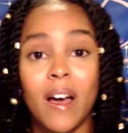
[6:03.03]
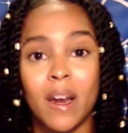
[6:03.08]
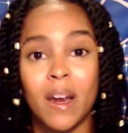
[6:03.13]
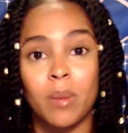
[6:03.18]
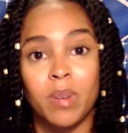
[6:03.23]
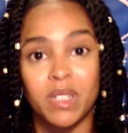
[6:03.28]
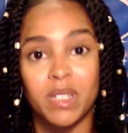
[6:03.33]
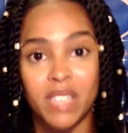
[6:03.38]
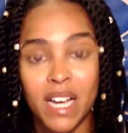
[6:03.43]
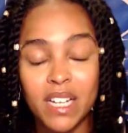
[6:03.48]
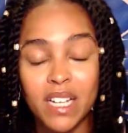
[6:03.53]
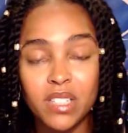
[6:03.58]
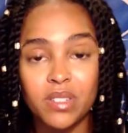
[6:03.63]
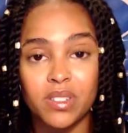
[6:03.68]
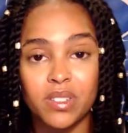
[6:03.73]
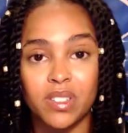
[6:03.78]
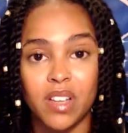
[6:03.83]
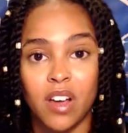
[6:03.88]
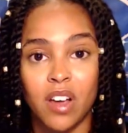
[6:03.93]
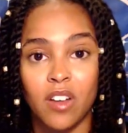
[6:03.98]
how to protect
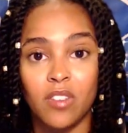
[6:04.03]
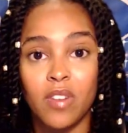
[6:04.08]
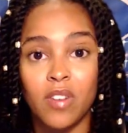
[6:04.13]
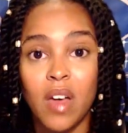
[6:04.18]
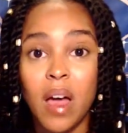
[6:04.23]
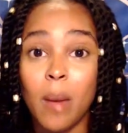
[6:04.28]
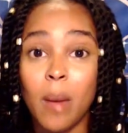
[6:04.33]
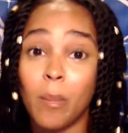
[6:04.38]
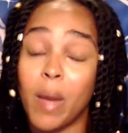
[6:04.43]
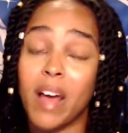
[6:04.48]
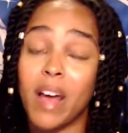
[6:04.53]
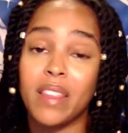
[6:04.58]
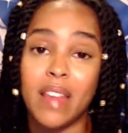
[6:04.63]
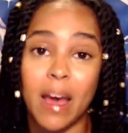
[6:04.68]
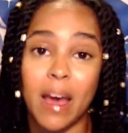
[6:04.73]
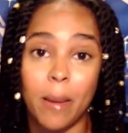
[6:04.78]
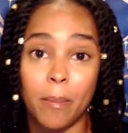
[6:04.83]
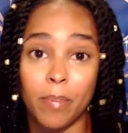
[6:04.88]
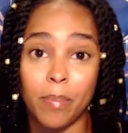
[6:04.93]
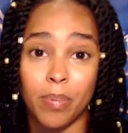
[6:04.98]
yourself by
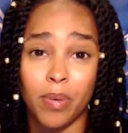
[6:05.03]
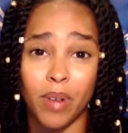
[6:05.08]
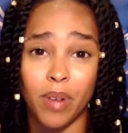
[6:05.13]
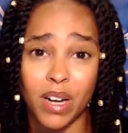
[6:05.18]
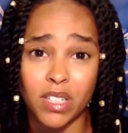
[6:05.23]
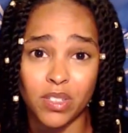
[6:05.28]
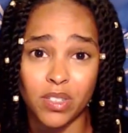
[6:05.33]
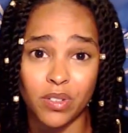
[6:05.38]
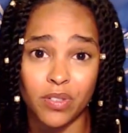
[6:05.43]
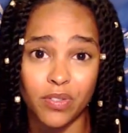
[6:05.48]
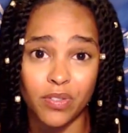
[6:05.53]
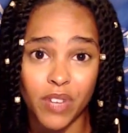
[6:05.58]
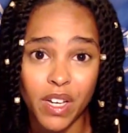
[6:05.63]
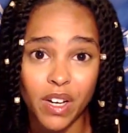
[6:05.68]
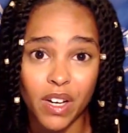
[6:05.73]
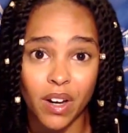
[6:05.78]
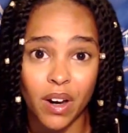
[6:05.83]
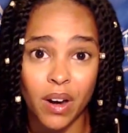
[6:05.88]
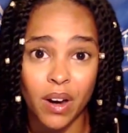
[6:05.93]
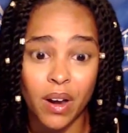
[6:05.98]
that parental
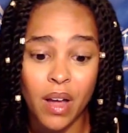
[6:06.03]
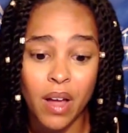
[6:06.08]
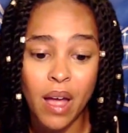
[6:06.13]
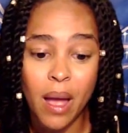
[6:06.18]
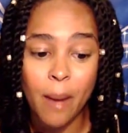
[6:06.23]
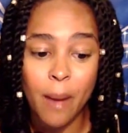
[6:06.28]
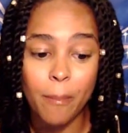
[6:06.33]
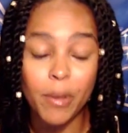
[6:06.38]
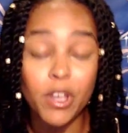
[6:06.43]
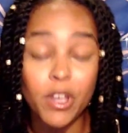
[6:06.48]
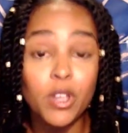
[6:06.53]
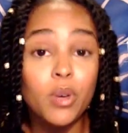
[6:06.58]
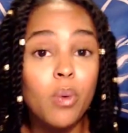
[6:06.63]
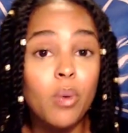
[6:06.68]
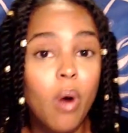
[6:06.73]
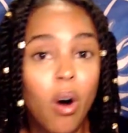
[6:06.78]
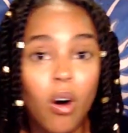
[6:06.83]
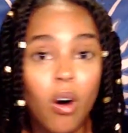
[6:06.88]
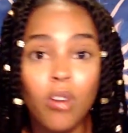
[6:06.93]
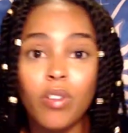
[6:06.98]
figure, but you
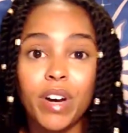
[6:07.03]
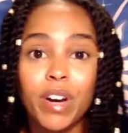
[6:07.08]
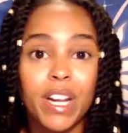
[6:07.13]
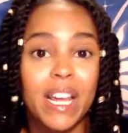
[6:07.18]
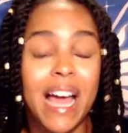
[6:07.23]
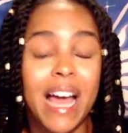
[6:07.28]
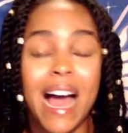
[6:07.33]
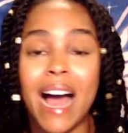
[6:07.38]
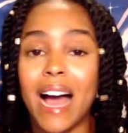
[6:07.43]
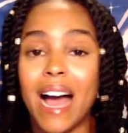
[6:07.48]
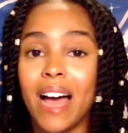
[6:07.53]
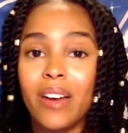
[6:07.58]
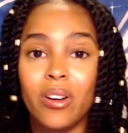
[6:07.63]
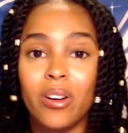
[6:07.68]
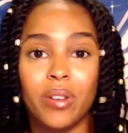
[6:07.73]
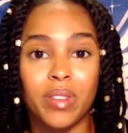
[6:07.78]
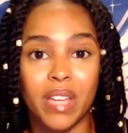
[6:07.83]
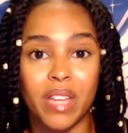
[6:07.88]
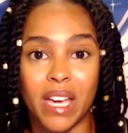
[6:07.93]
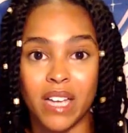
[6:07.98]
already had all
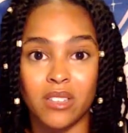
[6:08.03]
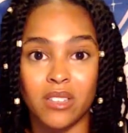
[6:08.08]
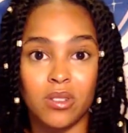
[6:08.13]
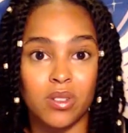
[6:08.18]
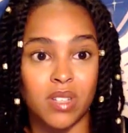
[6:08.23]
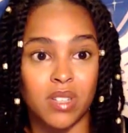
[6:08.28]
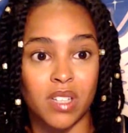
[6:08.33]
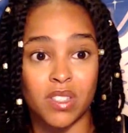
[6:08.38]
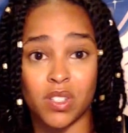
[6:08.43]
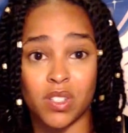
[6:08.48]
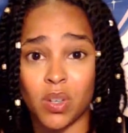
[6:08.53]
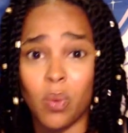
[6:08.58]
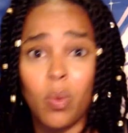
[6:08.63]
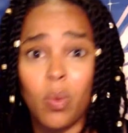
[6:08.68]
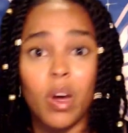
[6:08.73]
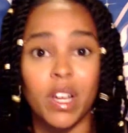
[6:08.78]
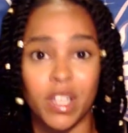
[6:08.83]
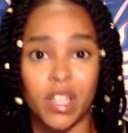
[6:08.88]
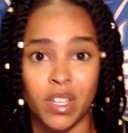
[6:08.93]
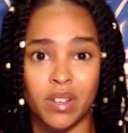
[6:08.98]
the answers as to
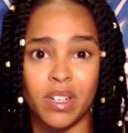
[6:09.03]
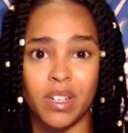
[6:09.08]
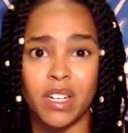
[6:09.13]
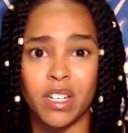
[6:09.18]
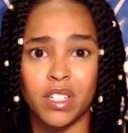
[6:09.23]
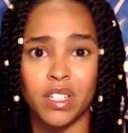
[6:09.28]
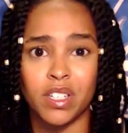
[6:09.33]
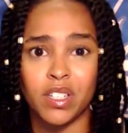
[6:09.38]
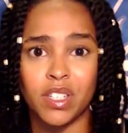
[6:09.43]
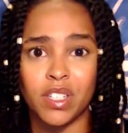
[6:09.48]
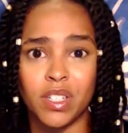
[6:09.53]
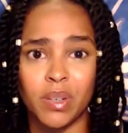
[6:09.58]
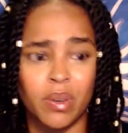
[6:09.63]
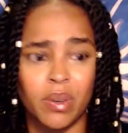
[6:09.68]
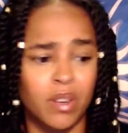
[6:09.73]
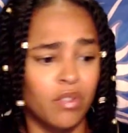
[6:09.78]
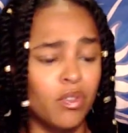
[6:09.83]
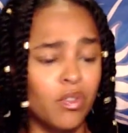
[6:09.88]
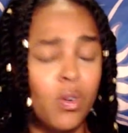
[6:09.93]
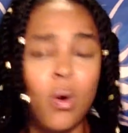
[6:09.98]
what you needed to do. And
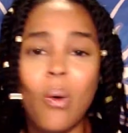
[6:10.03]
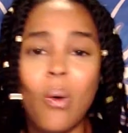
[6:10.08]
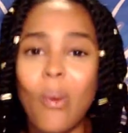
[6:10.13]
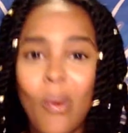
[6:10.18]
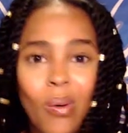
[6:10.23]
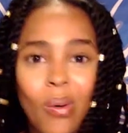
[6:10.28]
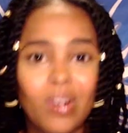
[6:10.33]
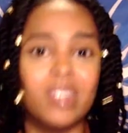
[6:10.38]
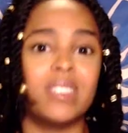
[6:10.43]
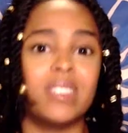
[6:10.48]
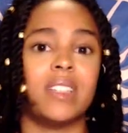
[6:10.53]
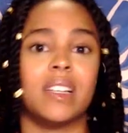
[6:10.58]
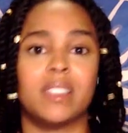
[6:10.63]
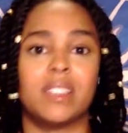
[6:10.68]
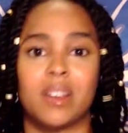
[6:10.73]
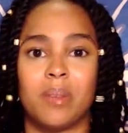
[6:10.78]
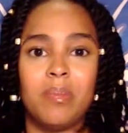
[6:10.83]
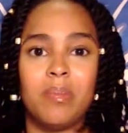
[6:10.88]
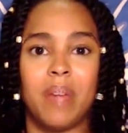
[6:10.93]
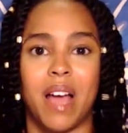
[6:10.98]
of course that's
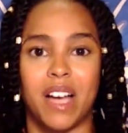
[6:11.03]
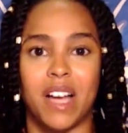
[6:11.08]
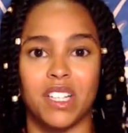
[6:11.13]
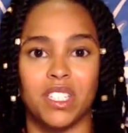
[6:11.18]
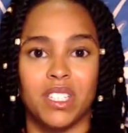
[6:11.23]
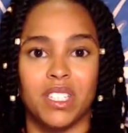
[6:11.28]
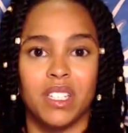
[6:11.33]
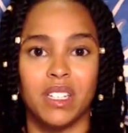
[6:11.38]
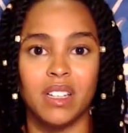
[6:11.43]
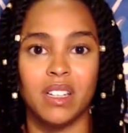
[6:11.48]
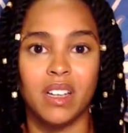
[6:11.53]
compassion.